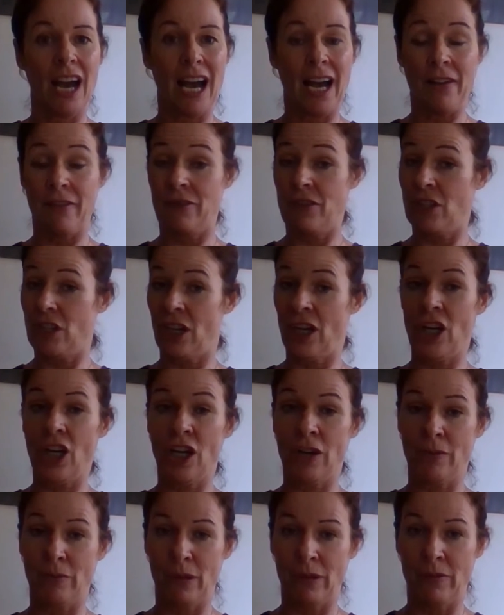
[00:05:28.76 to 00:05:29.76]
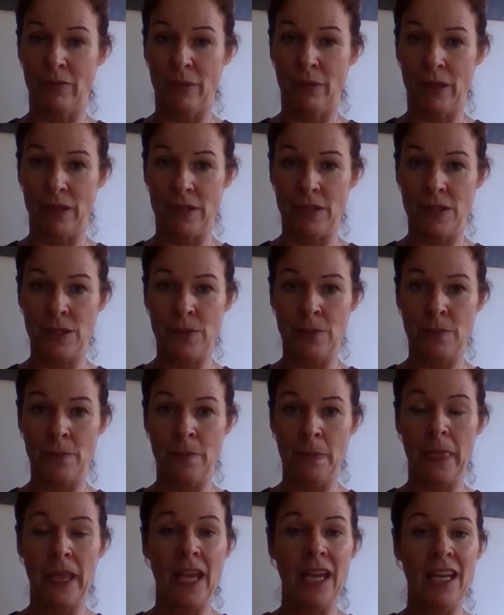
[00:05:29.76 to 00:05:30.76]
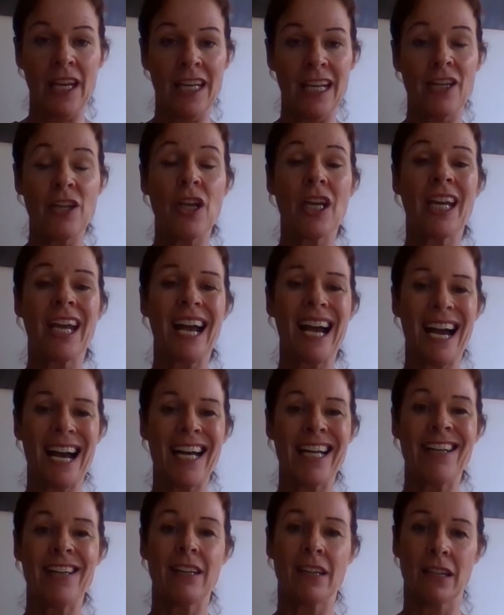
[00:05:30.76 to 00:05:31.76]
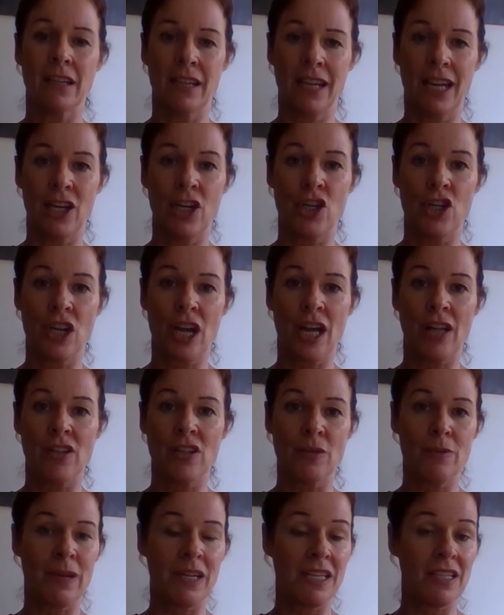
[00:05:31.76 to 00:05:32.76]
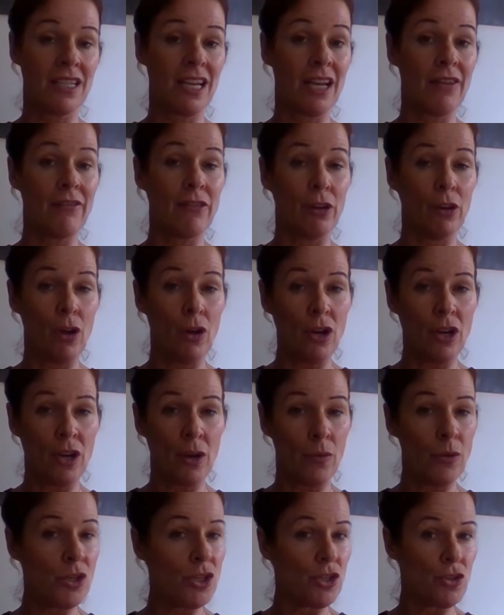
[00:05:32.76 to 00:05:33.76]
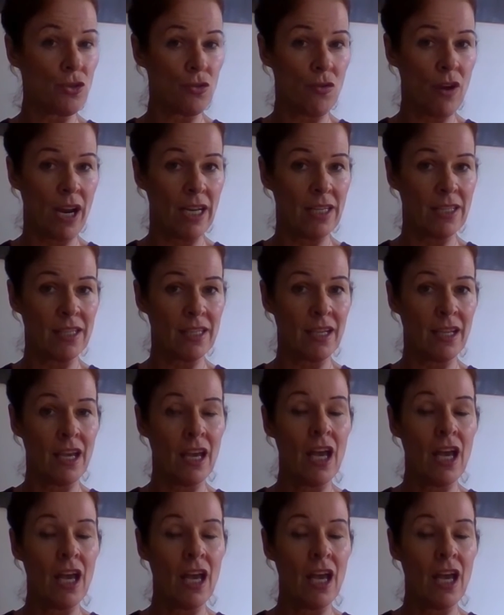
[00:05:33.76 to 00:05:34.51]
after a couple of months. Now, you can get your child to meditate for longer, which is great.